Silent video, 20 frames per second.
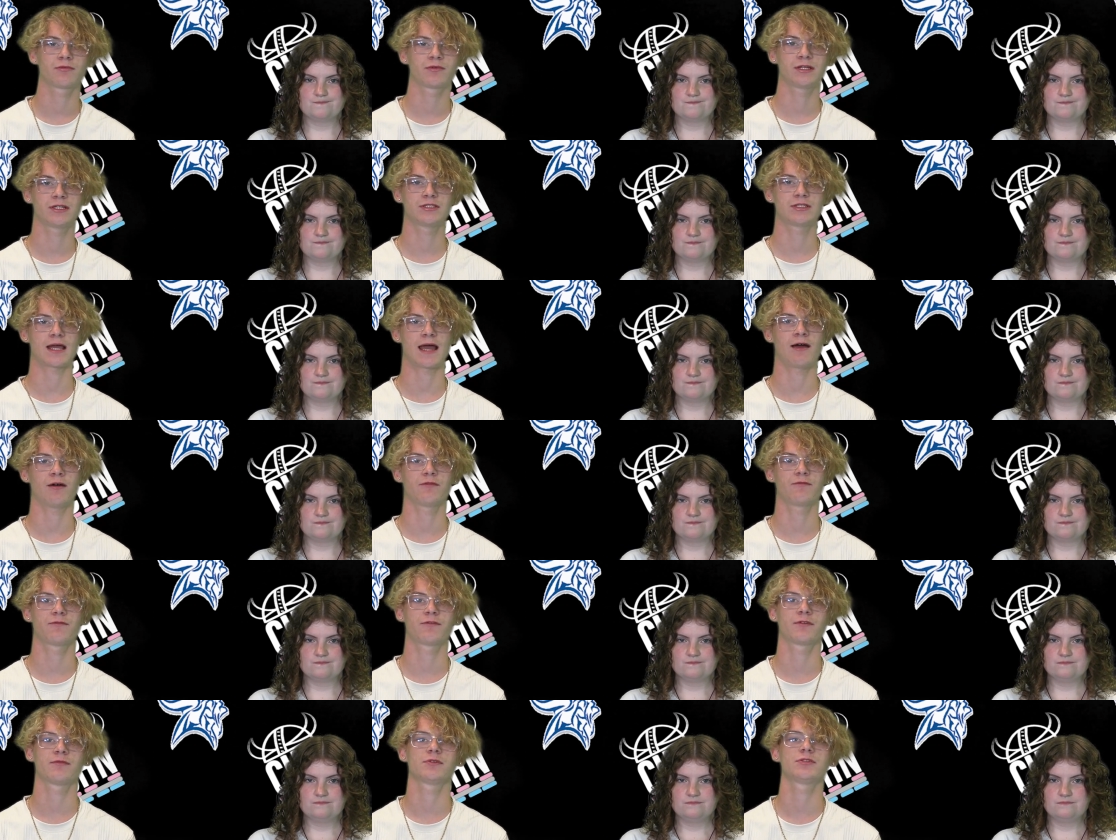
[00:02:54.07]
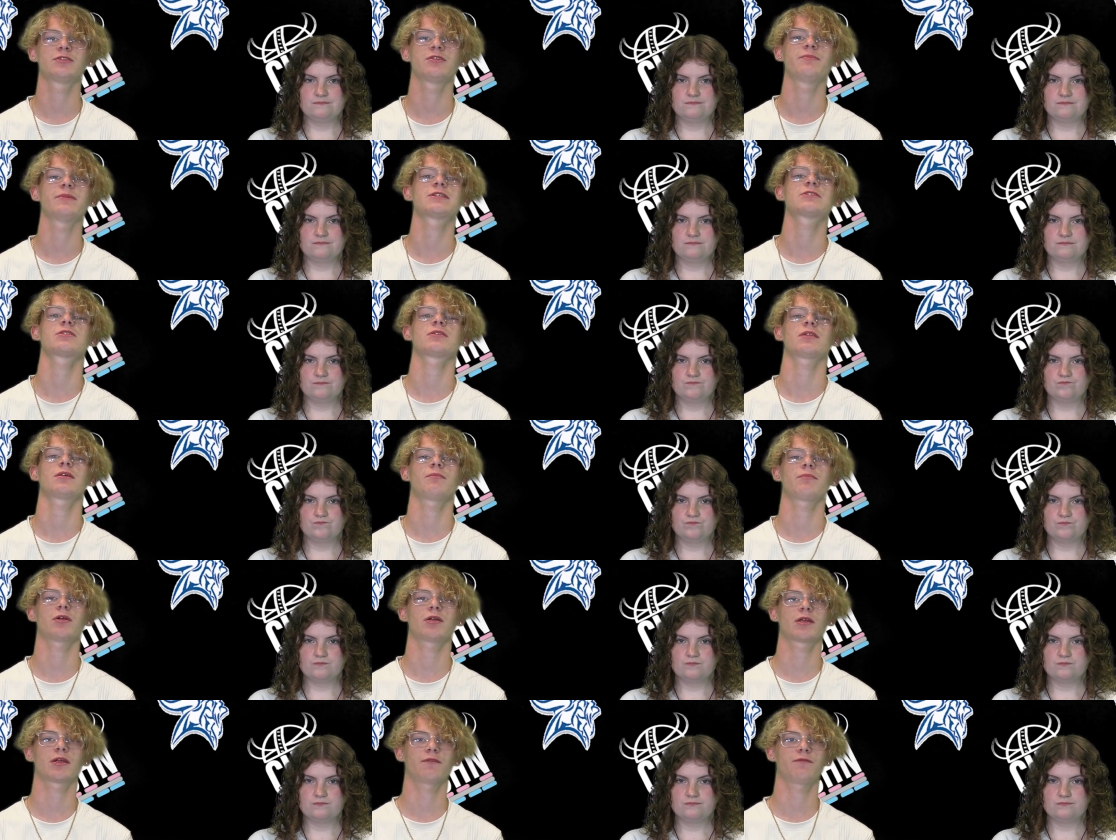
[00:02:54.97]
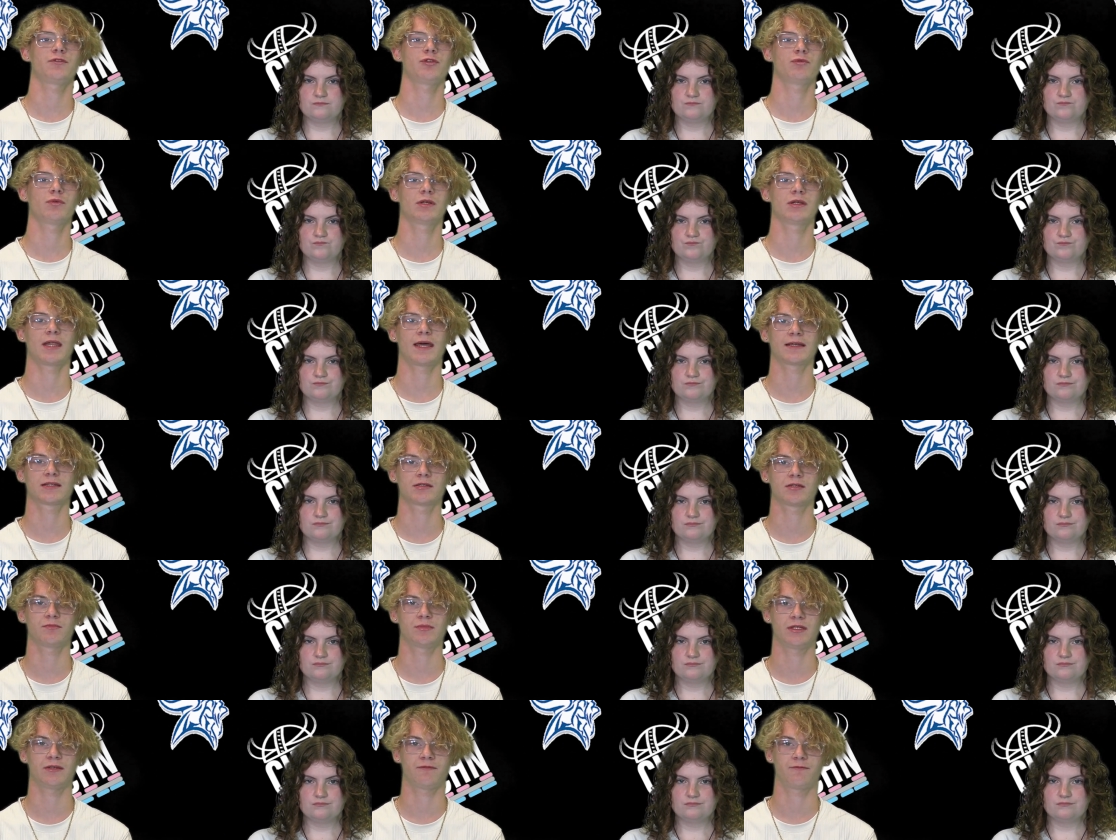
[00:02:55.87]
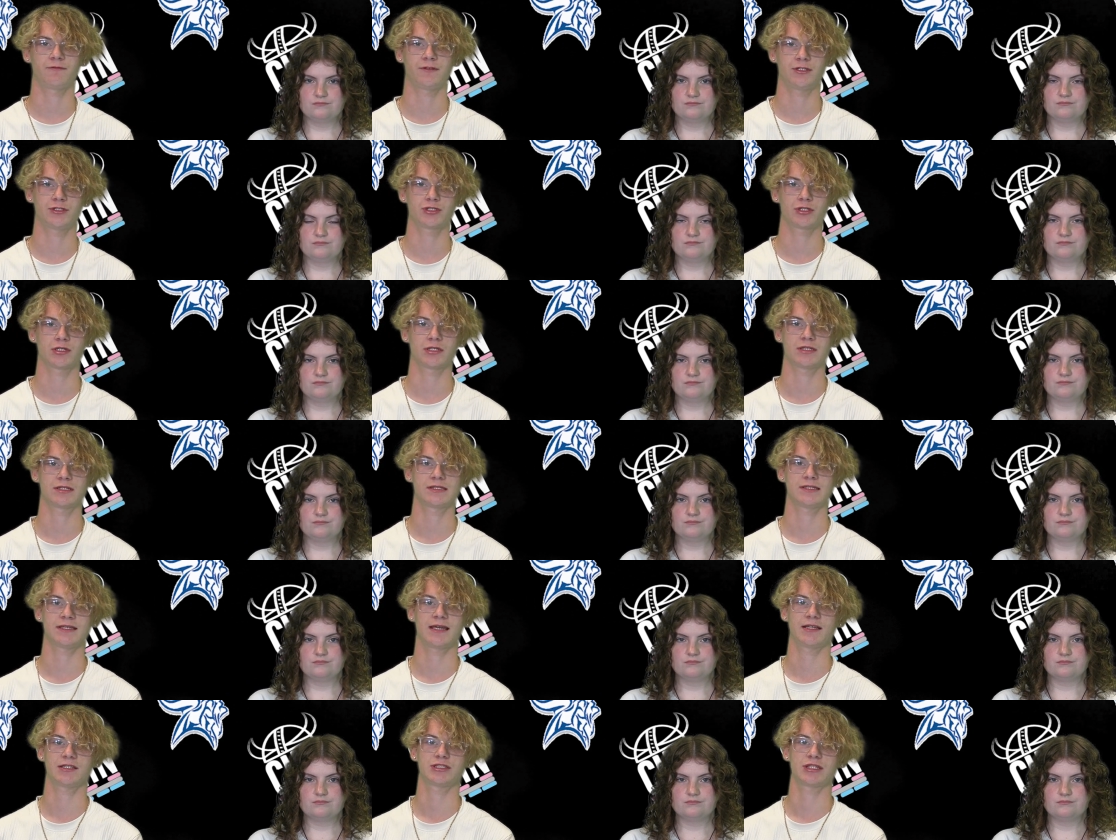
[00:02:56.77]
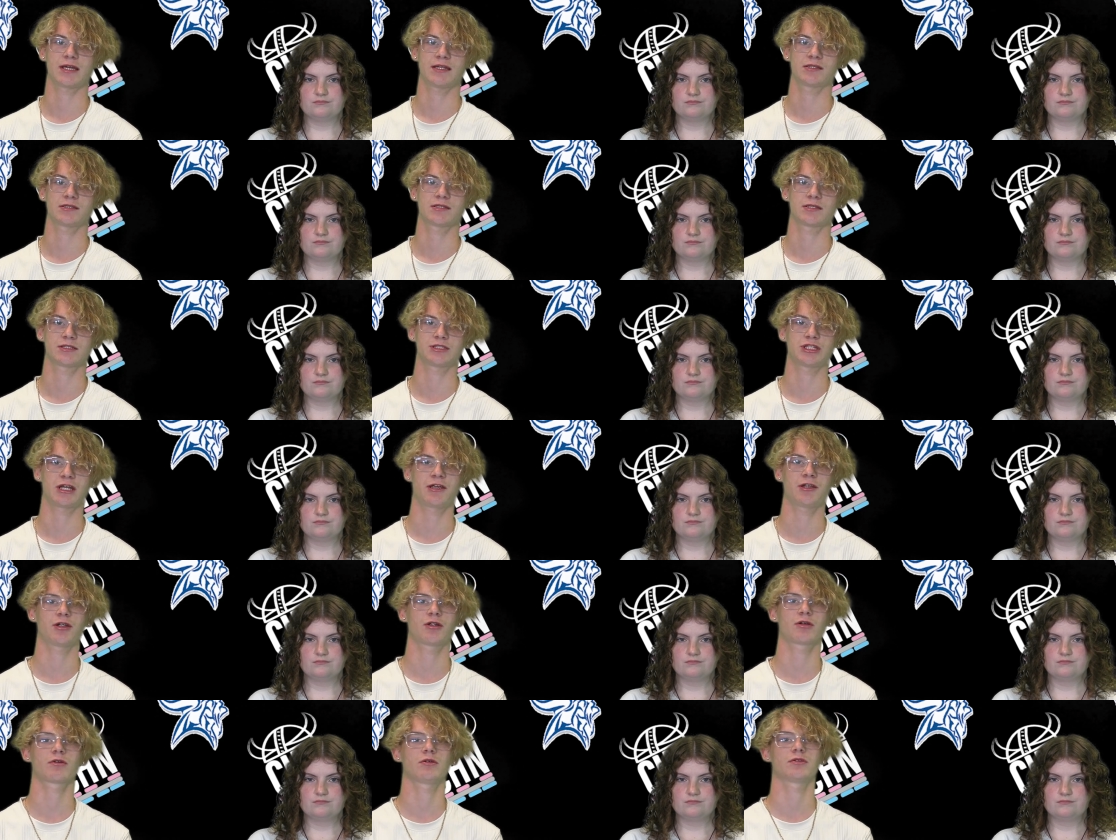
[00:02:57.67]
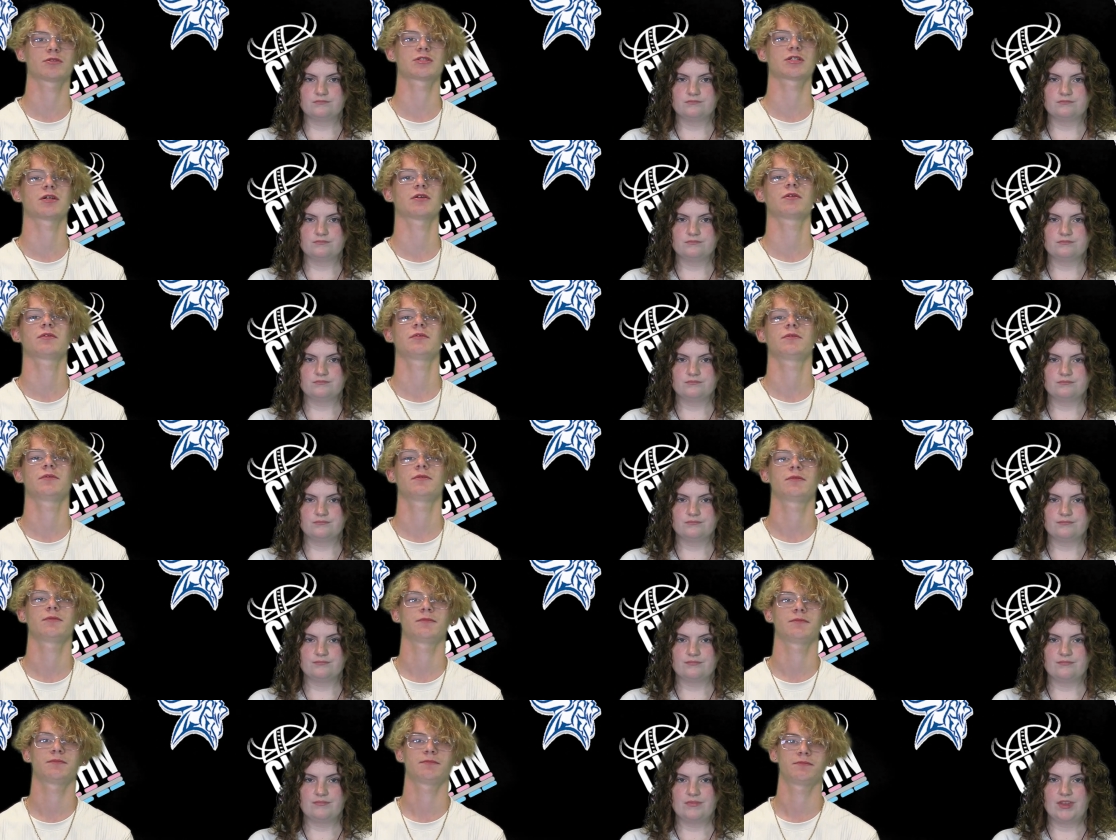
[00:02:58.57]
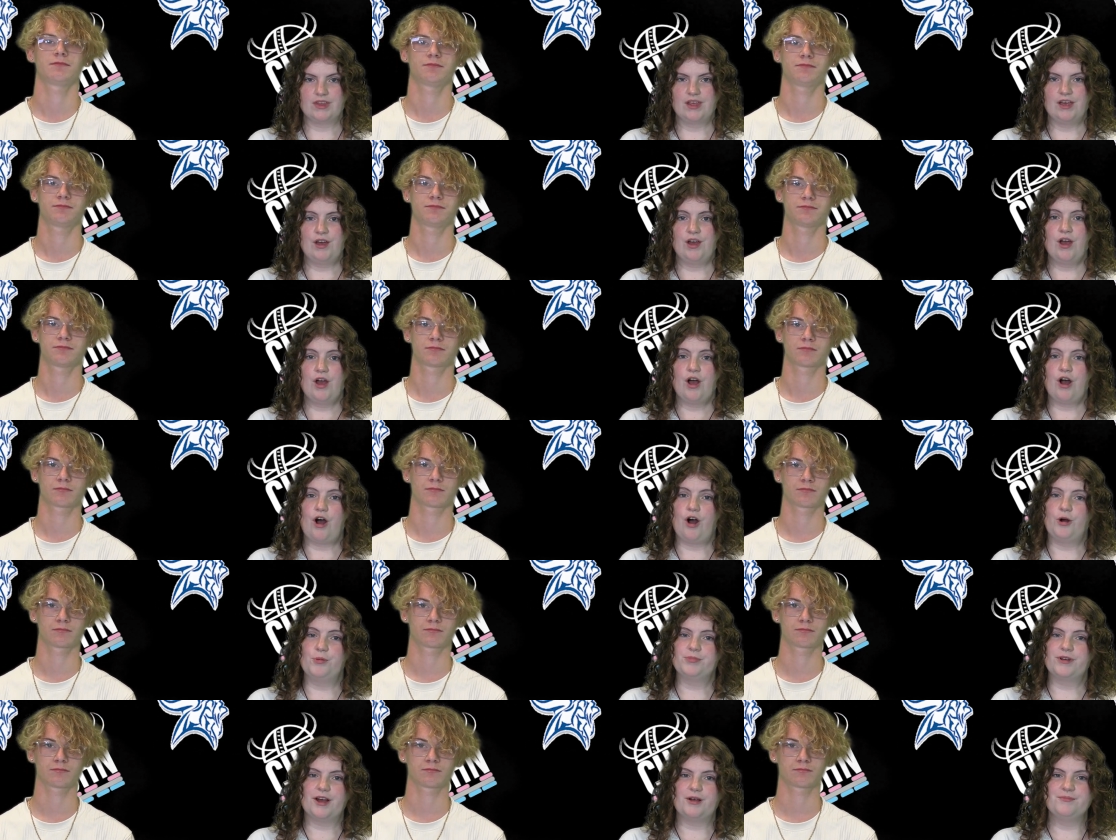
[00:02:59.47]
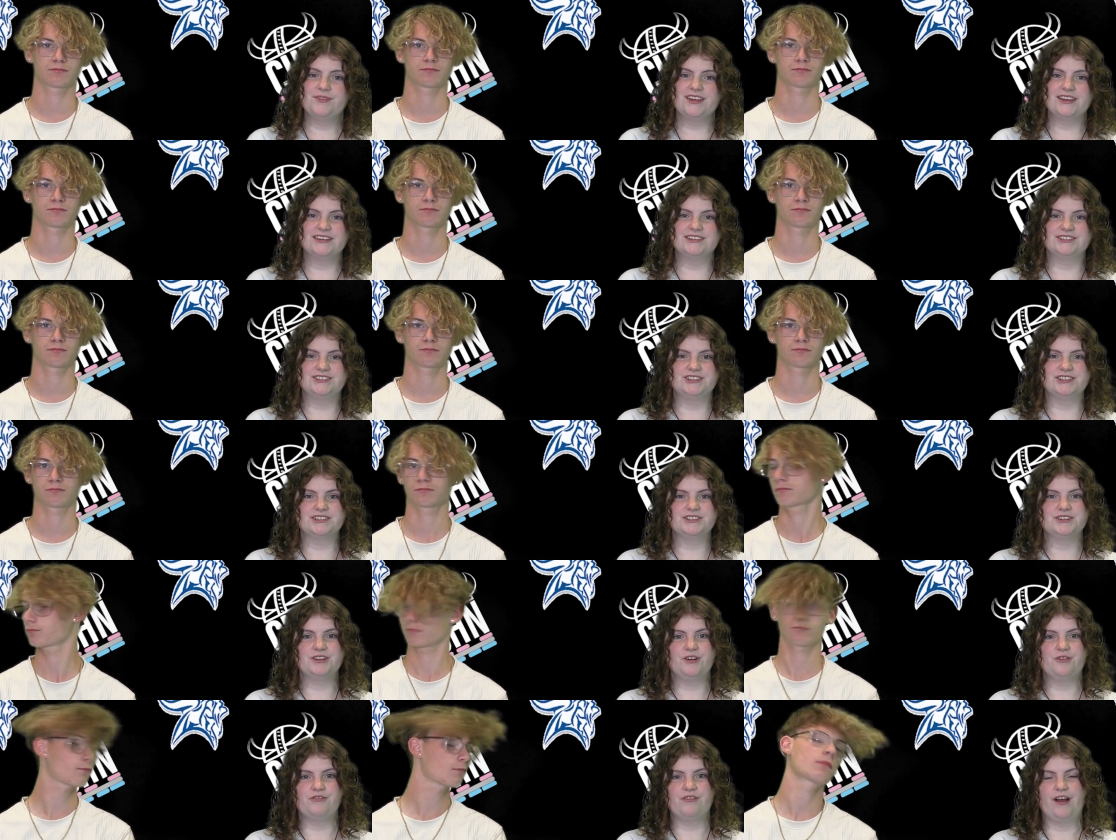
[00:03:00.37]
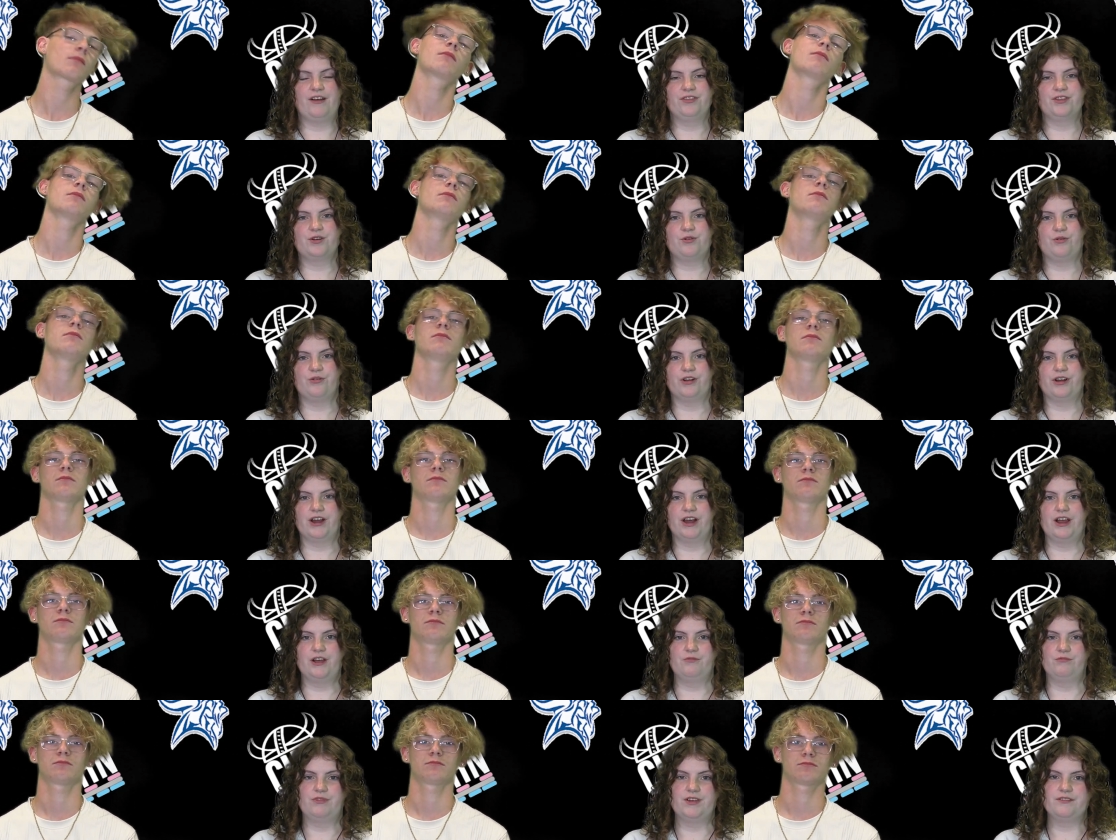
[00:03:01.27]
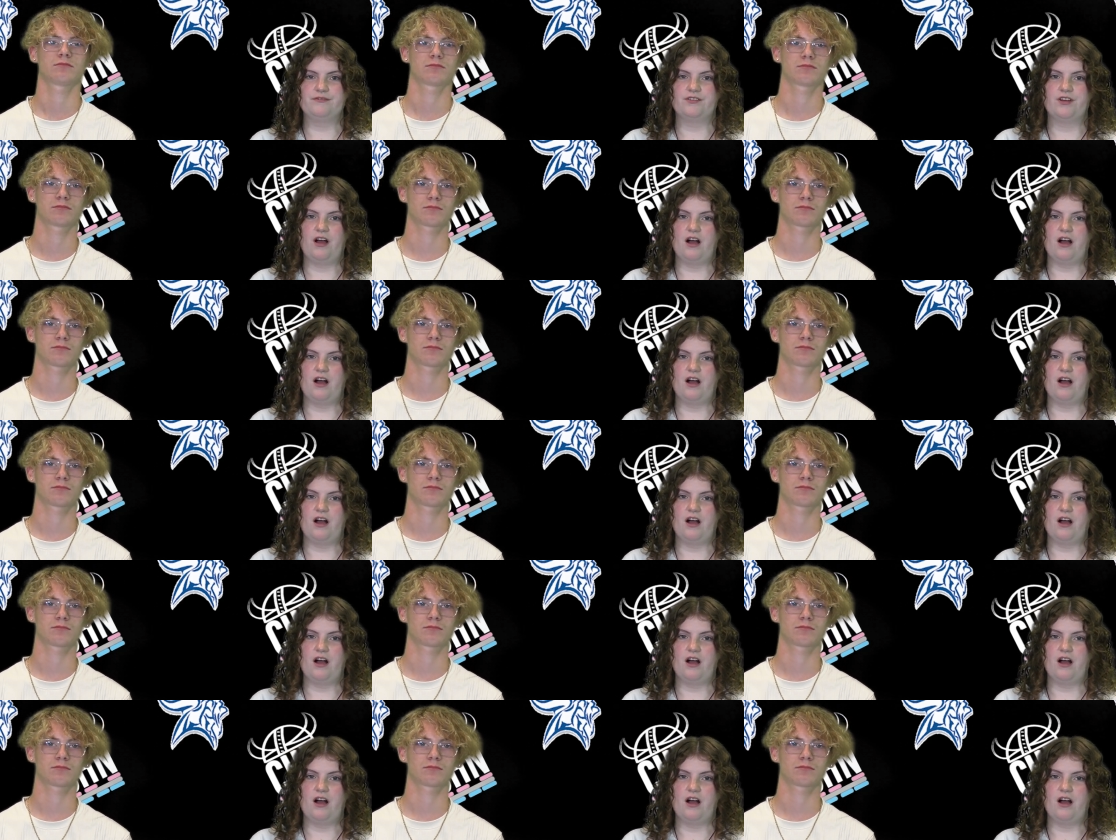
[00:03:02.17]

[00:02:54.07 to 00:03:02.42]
Speaker 1: reach out for, to Mr. Lindberg if you would like to be featured in CHN to share your culture.
Speaker 2: Homecoming is just around the corner, and we've